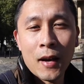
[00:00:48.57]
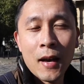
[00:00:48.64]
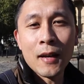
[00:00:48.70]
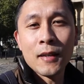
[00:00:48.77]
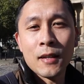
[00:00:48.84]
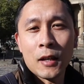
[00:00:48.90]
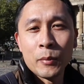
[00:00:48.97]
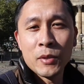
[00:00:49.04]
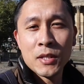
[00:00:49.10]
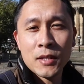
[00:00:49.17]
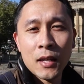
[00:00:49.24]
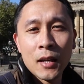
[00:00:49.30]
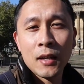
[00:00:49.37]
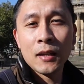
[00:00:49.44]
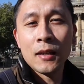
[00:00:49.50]
and I'll be
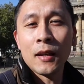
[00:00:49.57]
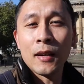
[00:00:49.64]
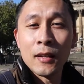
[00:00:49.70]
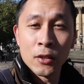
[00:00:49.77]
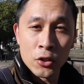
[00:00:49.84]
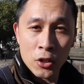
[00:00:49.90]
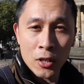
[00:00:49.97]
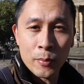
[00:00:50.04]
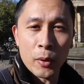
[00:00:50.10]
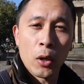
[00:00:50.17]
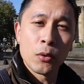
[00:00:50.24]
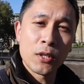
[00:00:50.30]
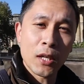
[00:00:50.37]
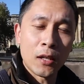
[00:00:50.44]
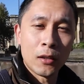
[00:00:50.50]
staying in a cheap
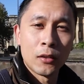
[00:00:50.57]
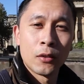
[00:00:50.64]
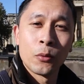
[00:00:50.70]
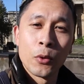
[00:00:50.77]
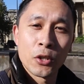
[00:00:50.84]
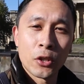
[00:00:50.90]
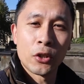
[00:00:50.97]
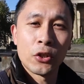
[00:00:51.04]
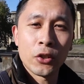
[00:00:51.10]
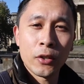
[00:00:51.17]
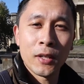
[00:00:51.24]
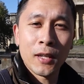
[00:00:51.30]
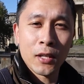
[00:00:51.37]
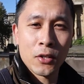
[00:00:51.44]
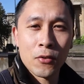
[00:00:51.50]
hotel, which I'll show
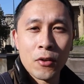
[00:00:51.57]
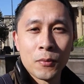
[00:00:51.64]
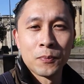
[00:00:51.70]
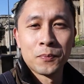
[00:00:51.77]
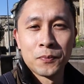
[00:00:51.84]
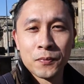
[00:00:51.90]
you later on.